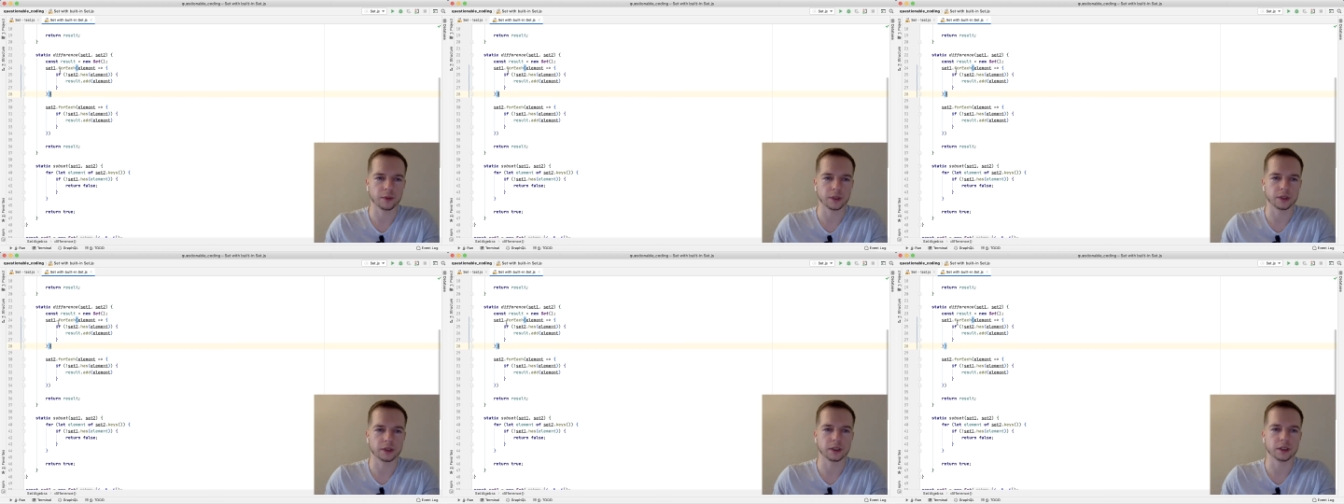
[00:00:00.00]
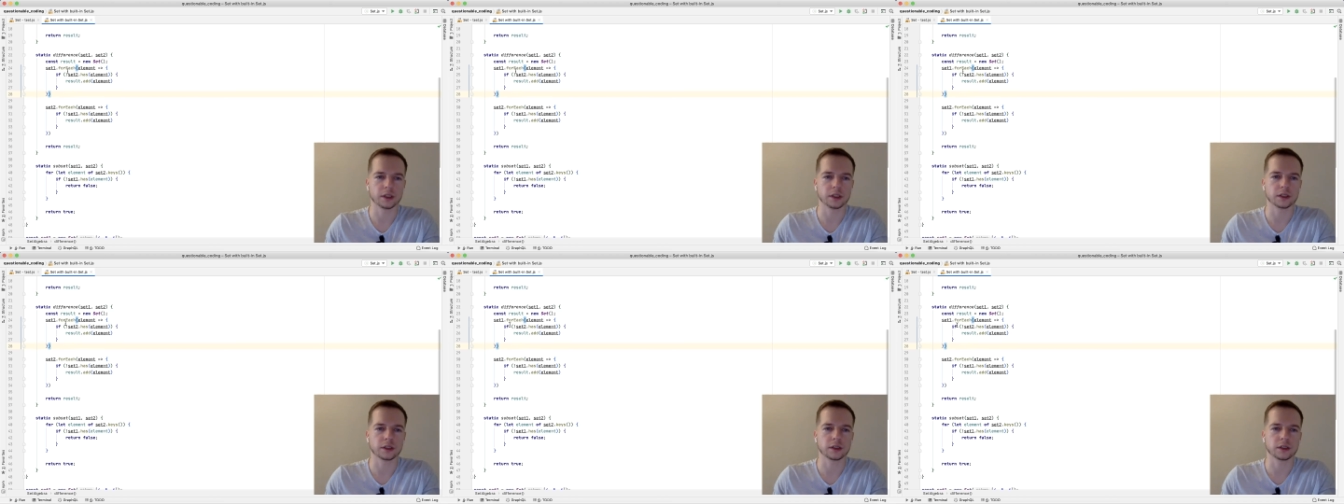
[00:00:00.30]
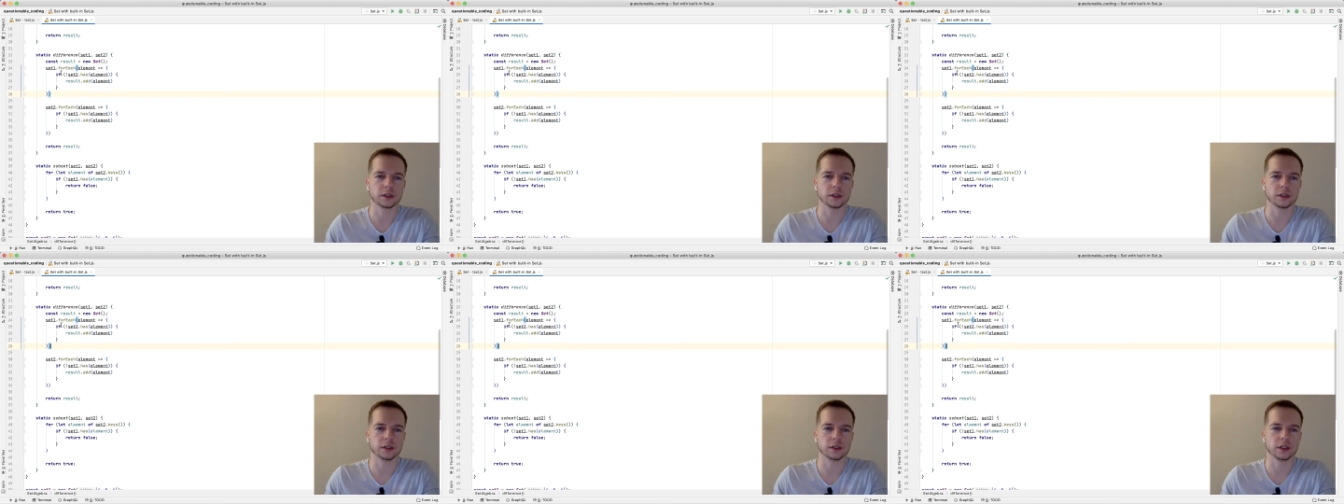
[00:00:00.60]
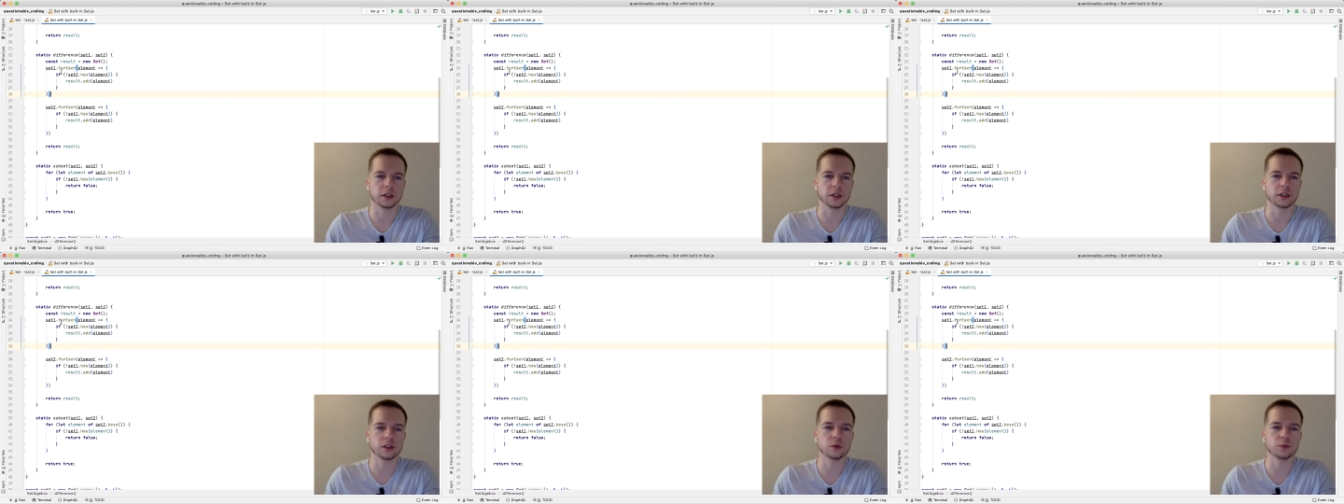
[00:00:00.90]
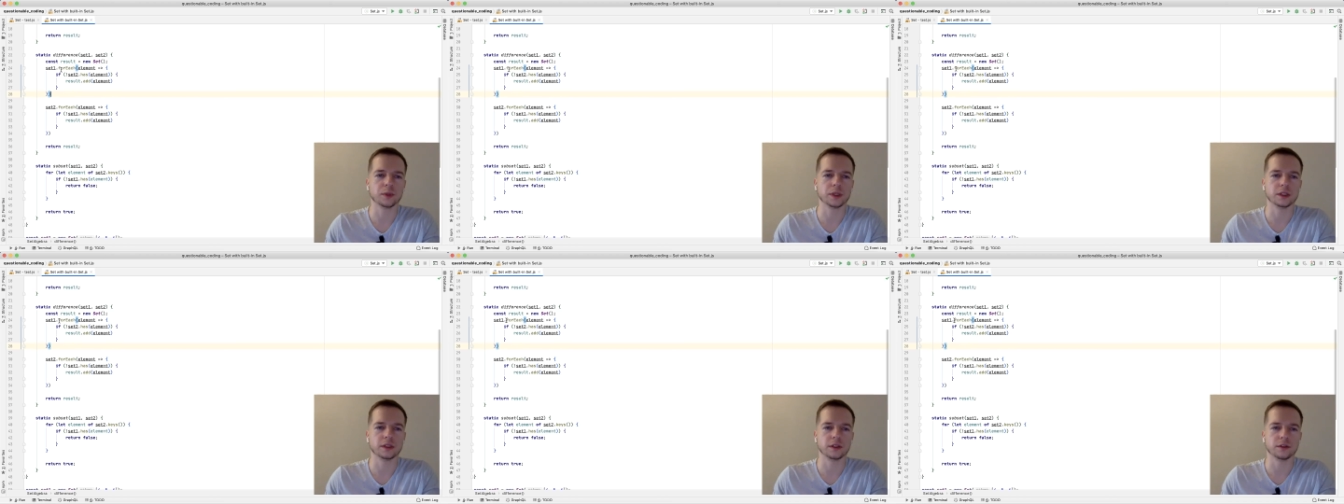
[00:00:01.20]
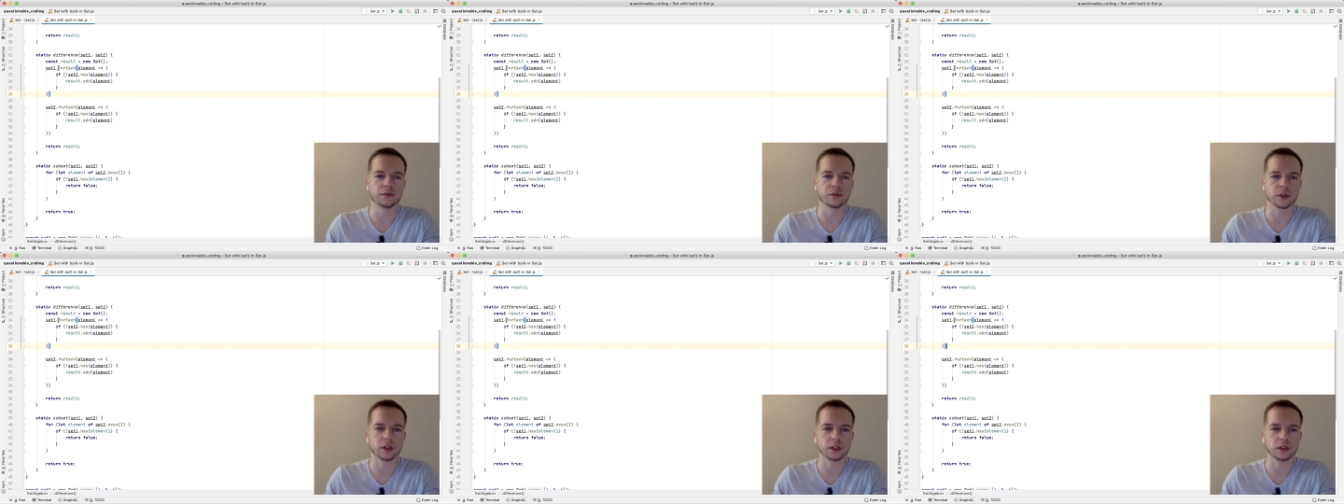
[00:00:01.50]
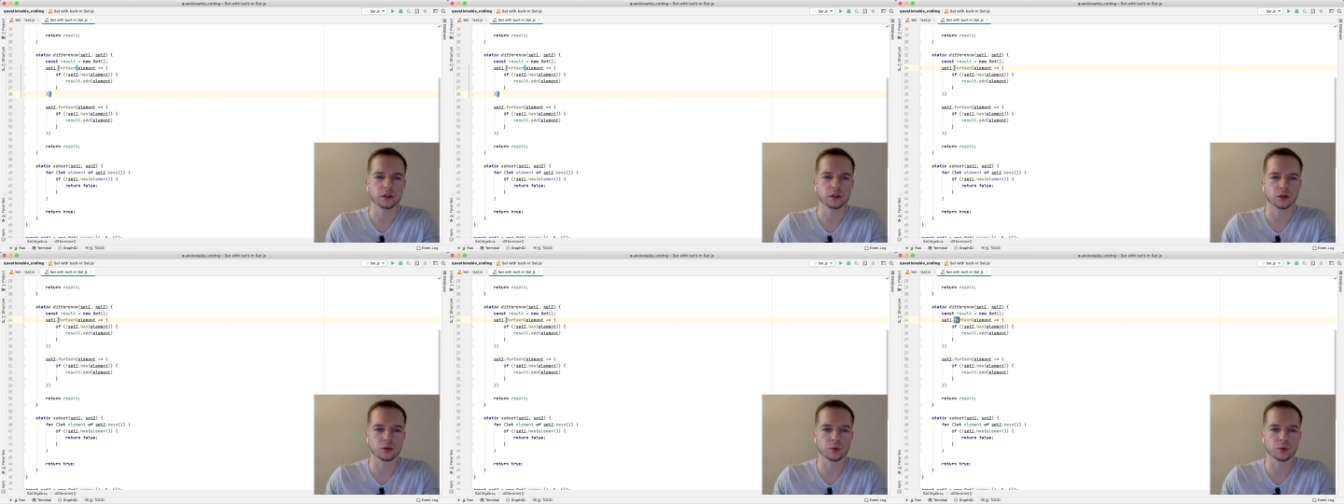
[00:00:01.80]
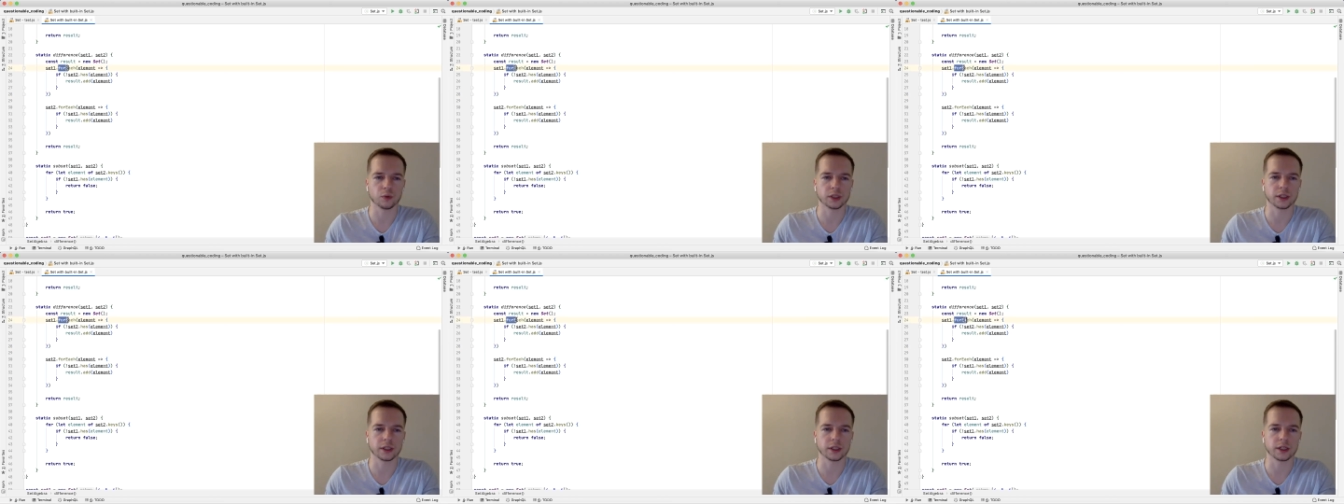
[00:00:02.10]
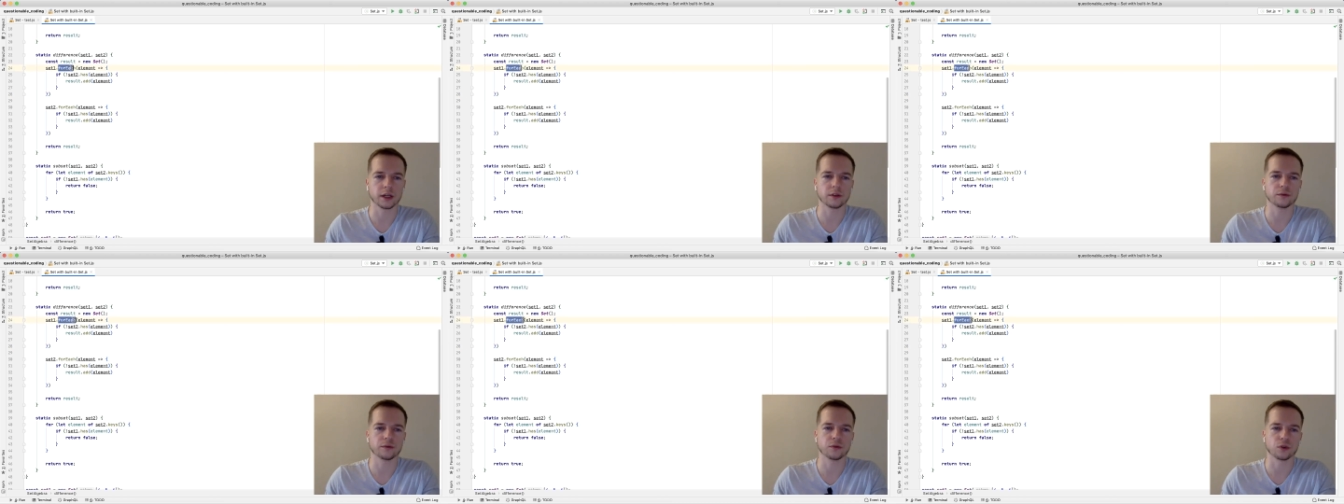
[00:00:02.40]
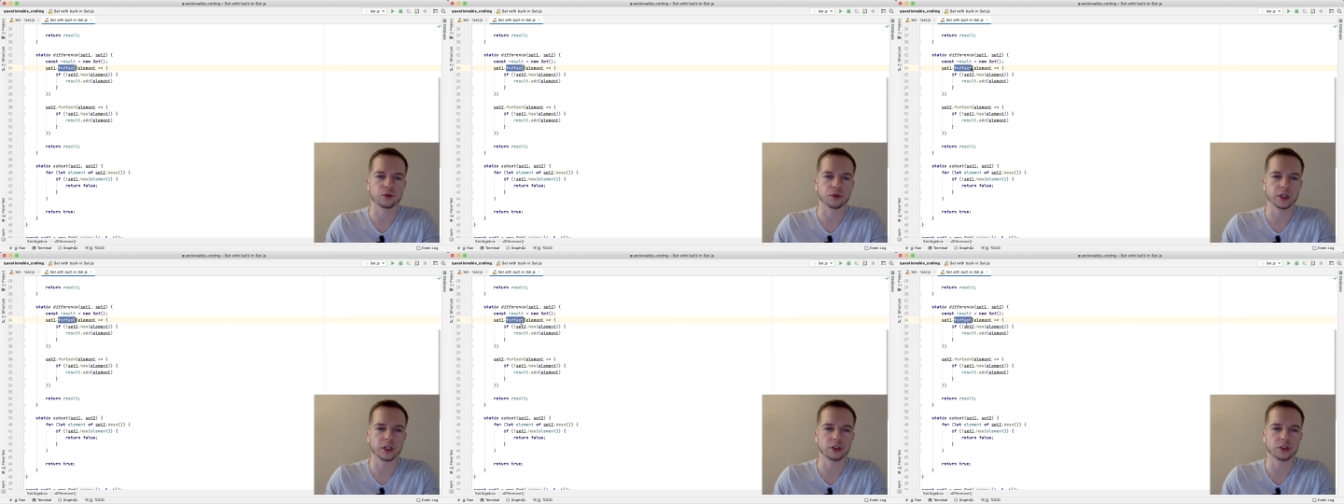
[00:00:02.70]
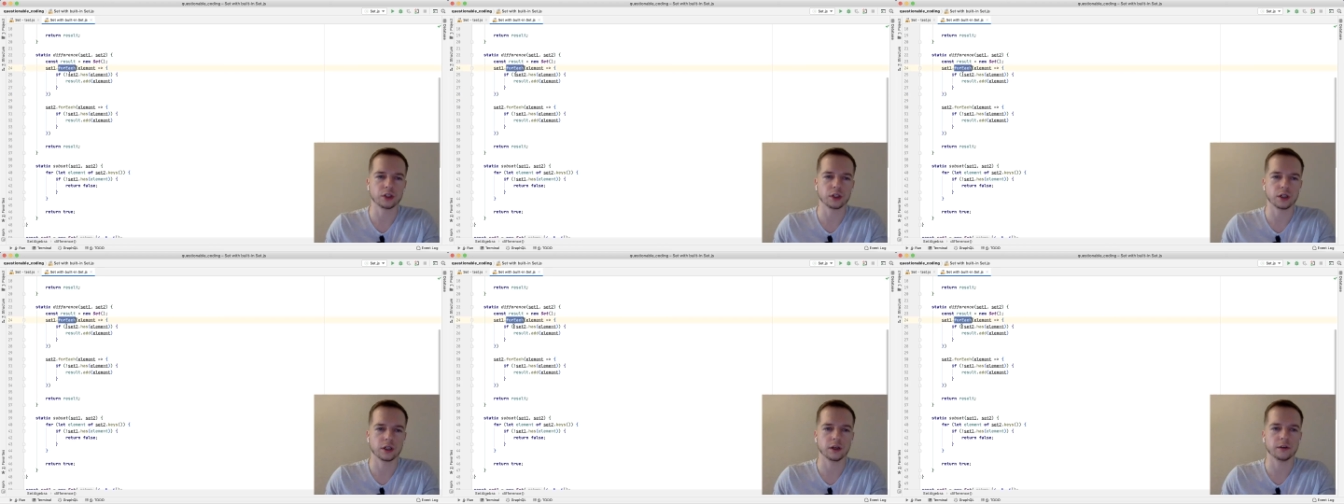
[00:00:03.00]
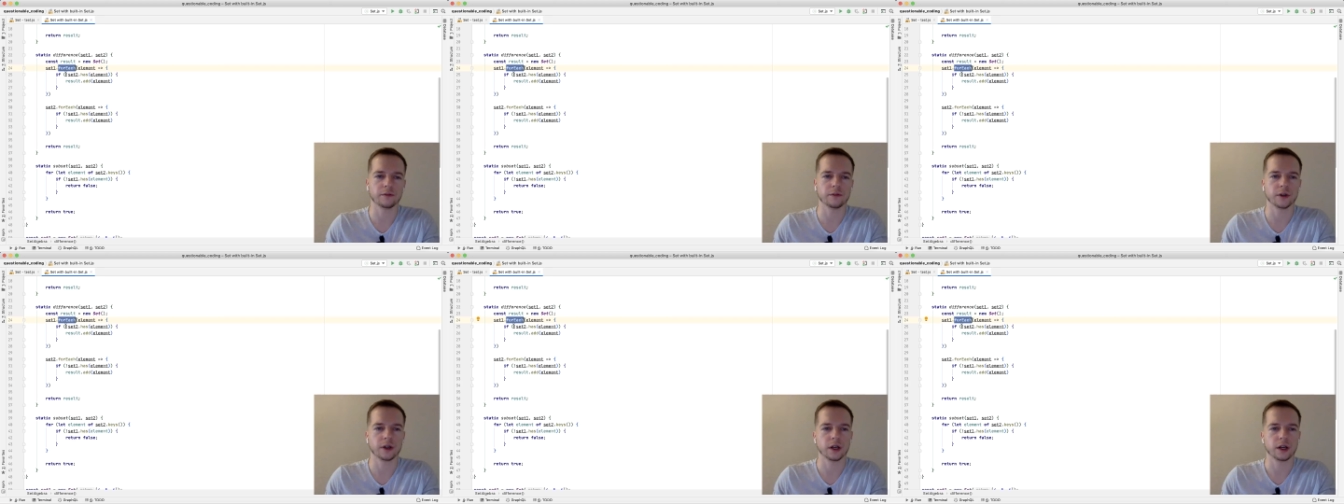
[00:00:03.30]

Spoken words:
but syntax is a little bit different. So once again, for each, if